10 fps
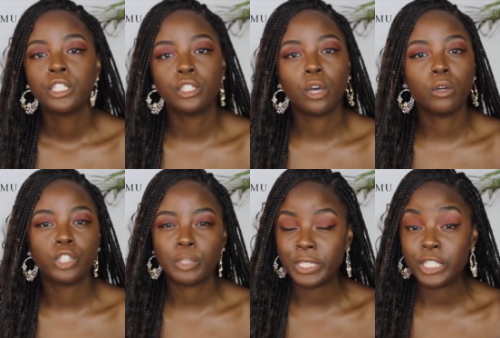
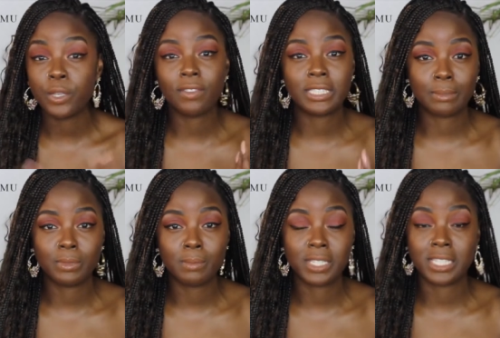So just because you have the
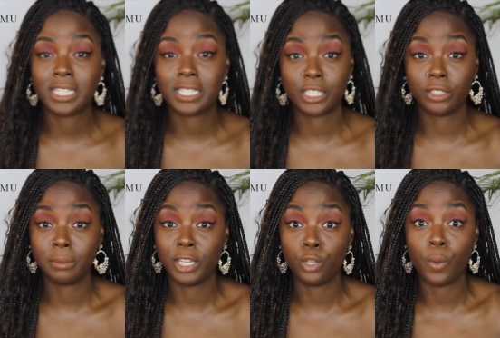symptoms doesn't
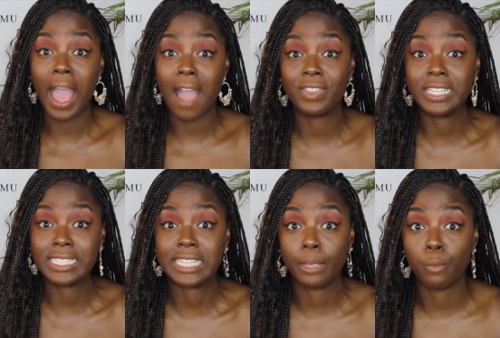necessarily mean you have the
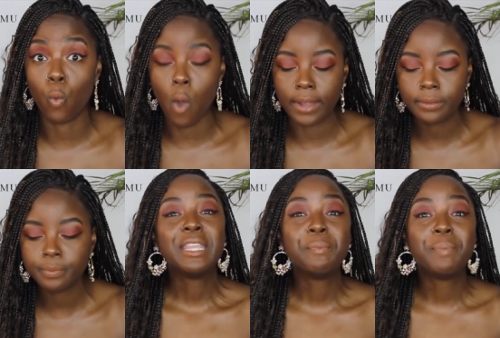same one.
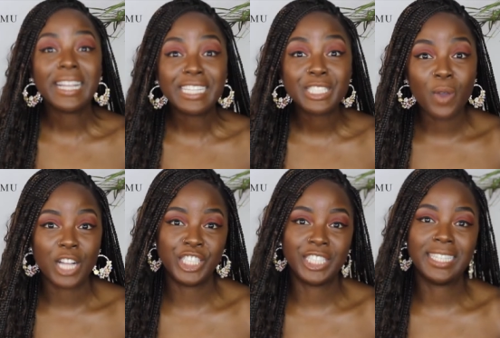The biggest
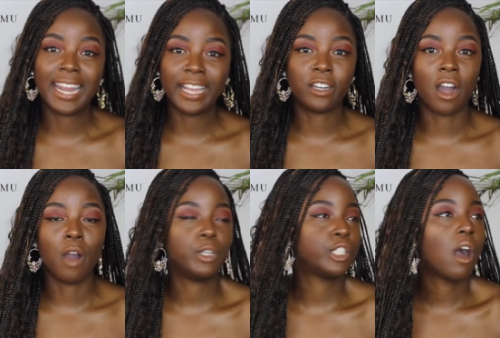question that I
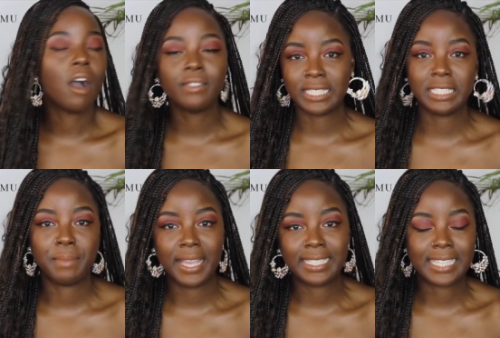got, which
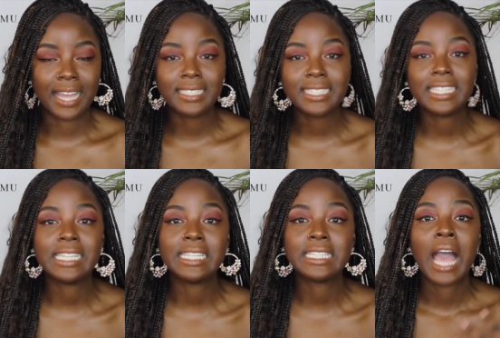obviously makes sense,
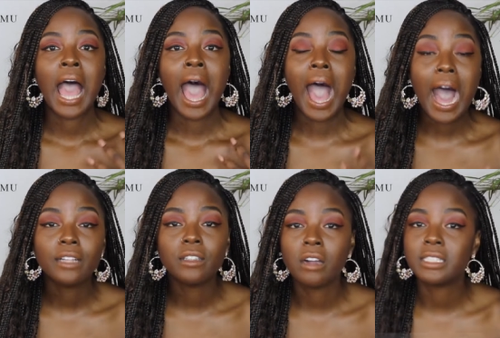is
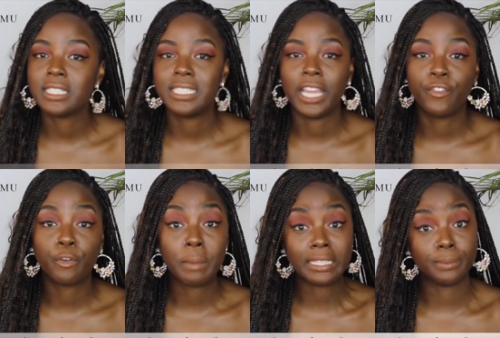how long did it
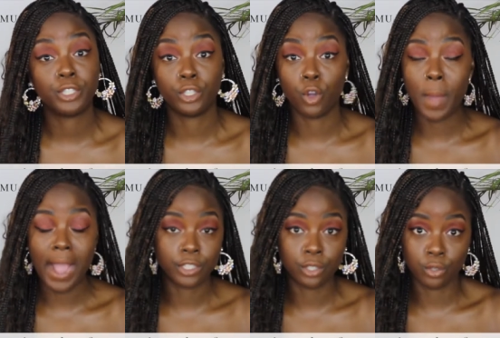take for my lips to go
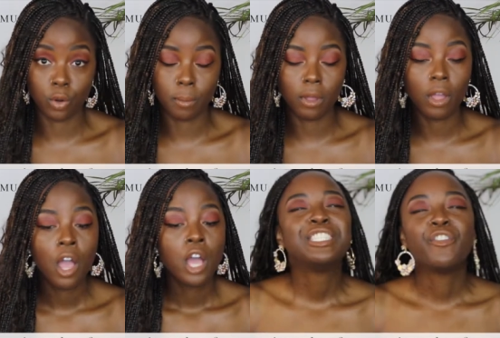back to
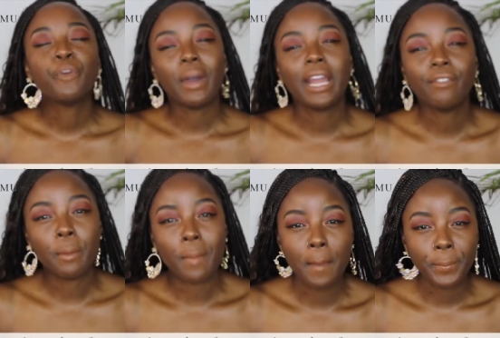normal? So from what
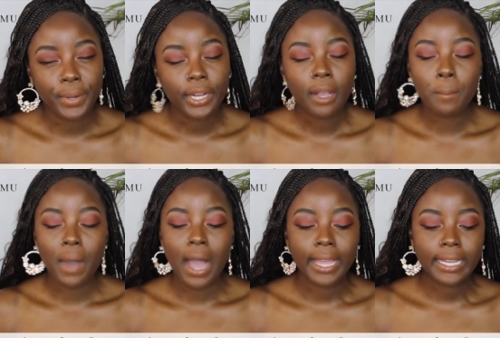I remember,
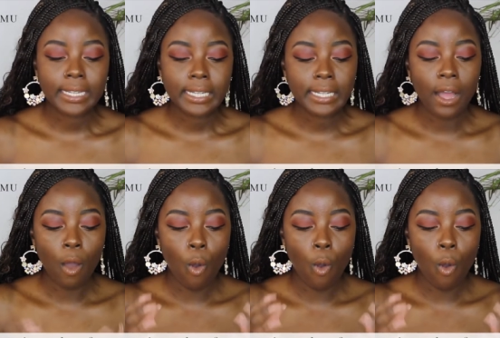my